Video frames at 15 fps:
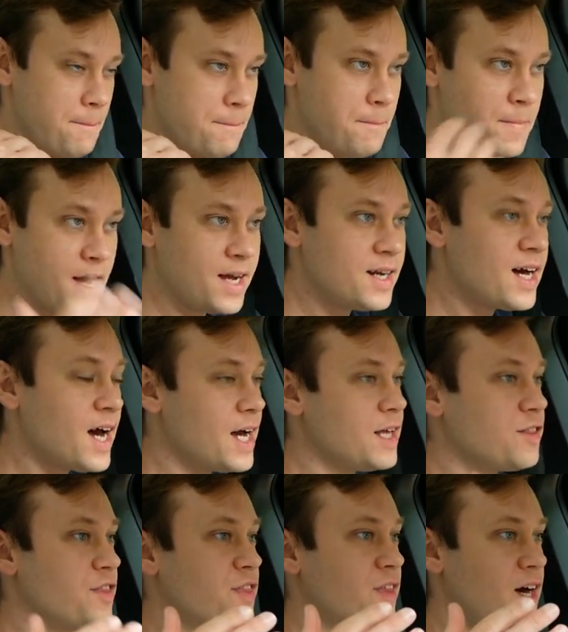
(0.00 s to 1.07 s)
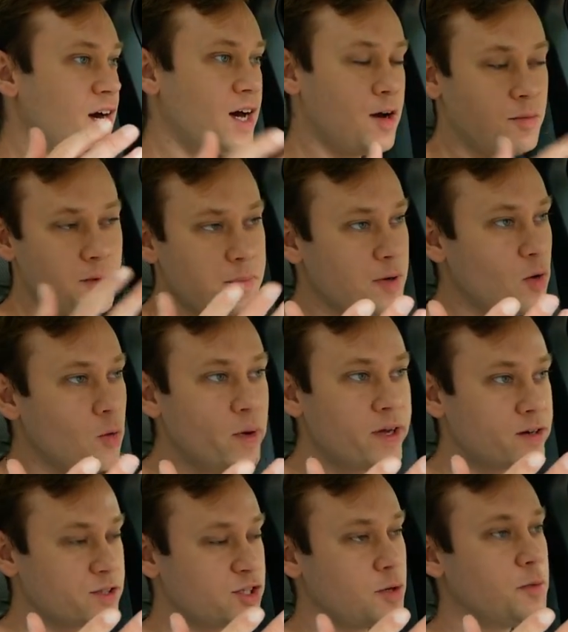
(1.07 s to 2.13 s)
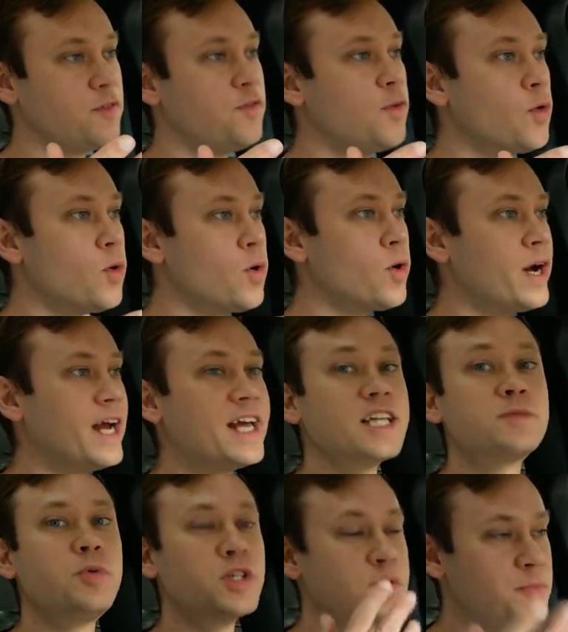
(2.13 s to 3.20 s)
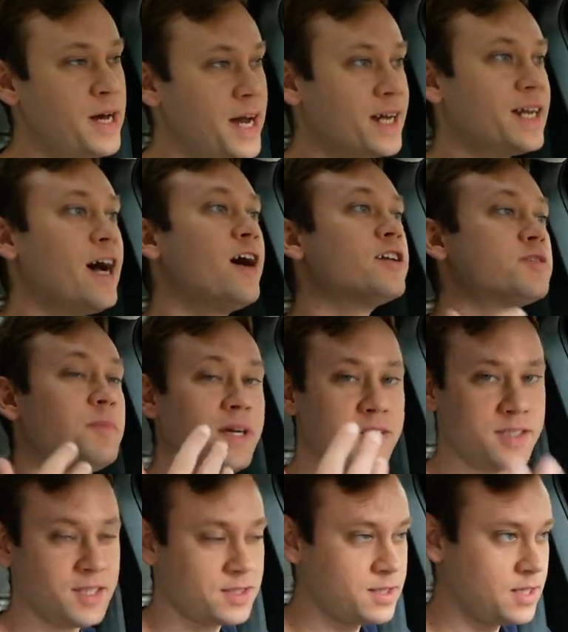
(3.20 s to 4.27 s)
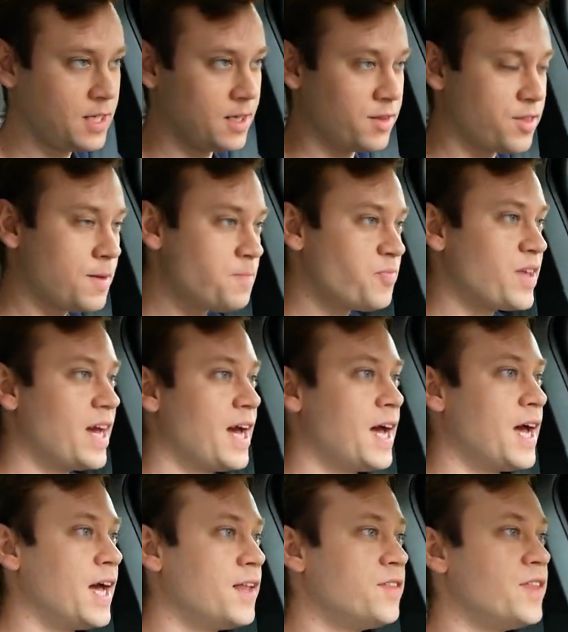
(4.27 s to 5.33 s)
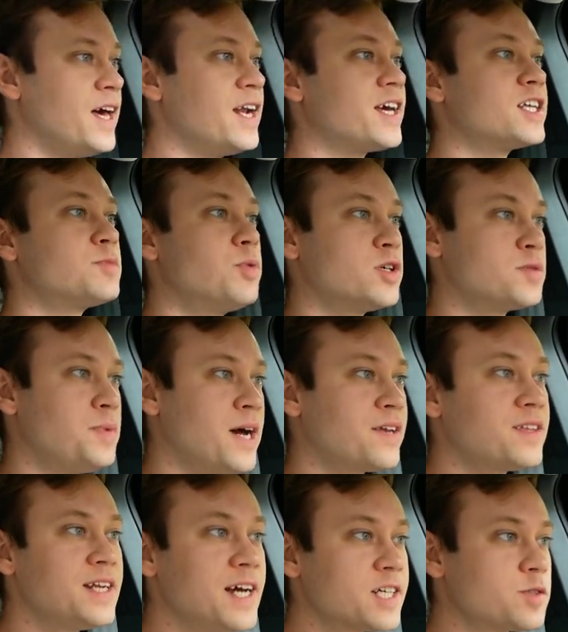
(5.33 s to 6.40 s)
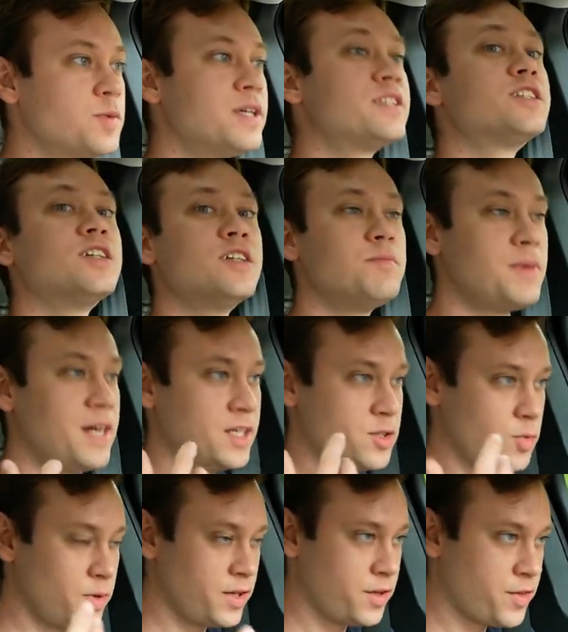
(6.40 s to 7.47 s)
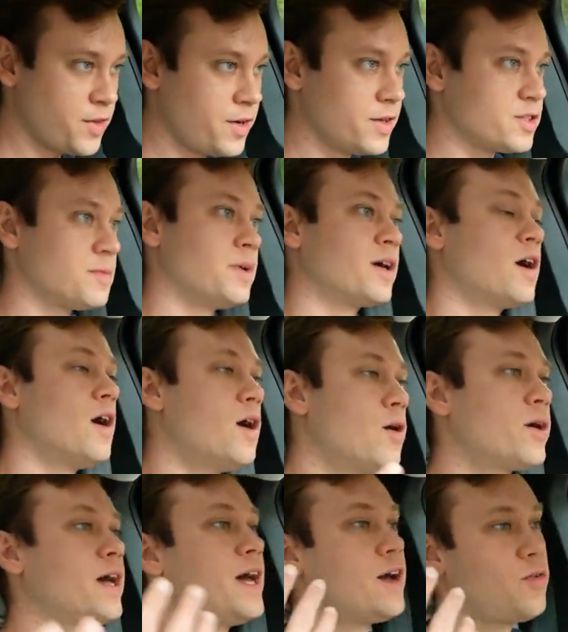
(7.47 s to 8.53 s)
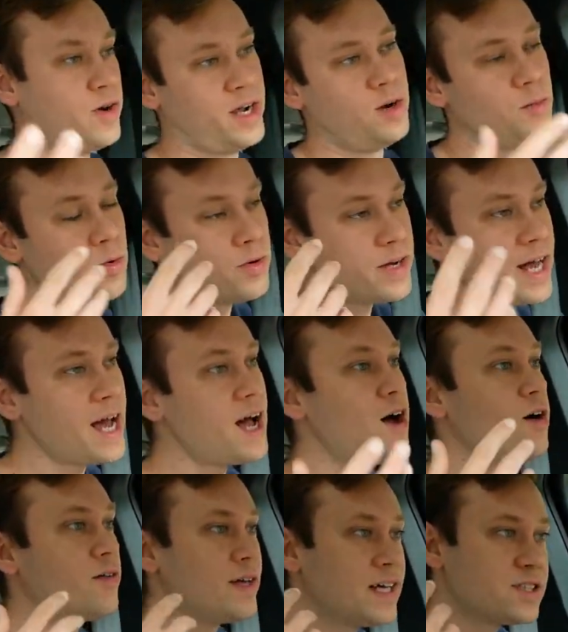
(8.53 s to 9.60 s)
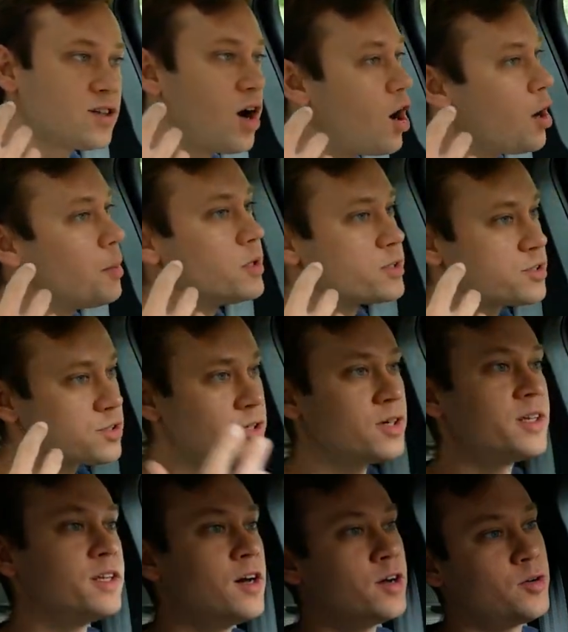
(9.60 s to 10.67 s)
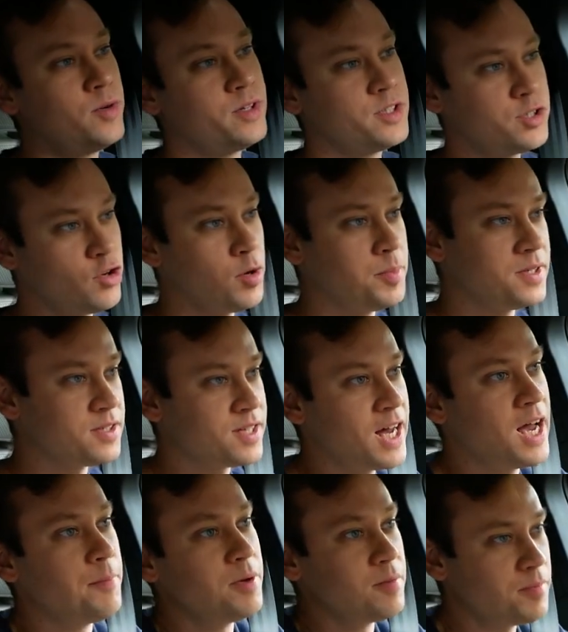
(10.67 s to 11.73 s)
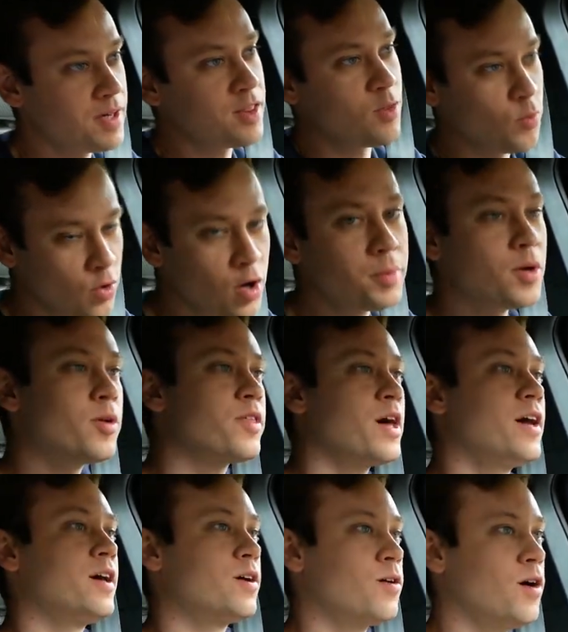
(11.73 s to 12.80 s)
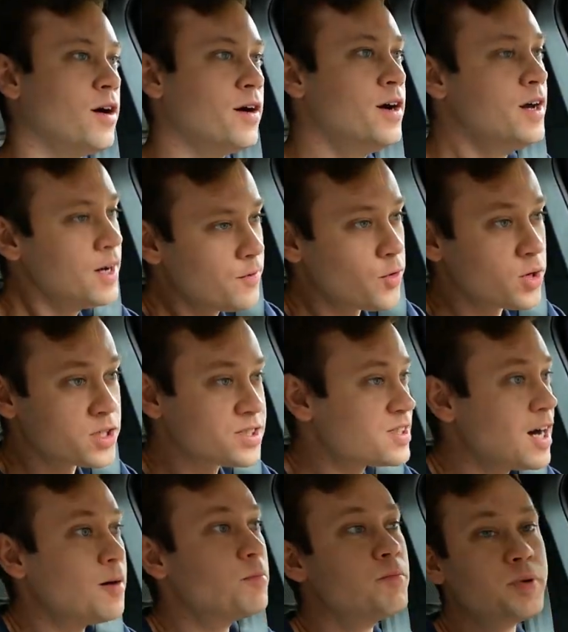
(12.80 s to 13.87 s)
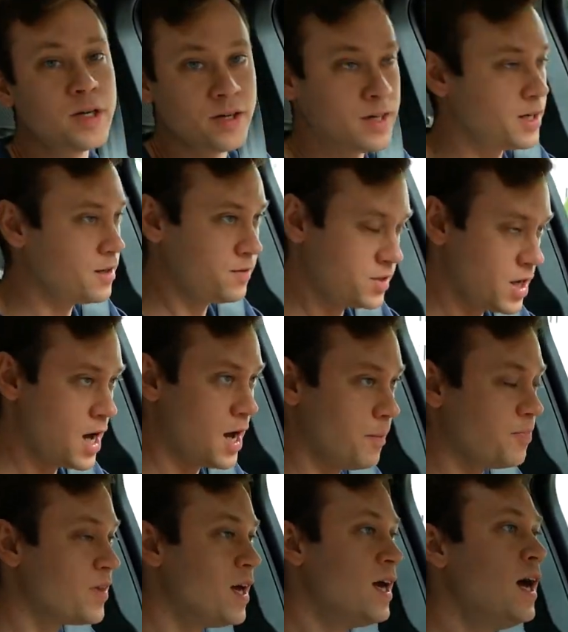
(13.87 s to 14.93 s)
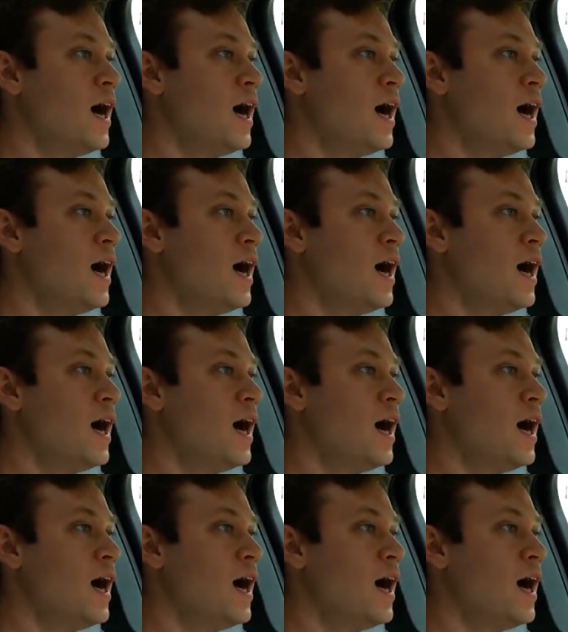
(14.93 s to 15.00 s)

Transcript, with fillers: May 9th, uh, or maybe a week or so before, it gets pushed back. Now it's May 16th. And then it gets pushed back the next week to May 23rd. So I'm like, okay, great. Well, now it's almost certainly not going to show up in time, and Beth will be without a car for some period of time.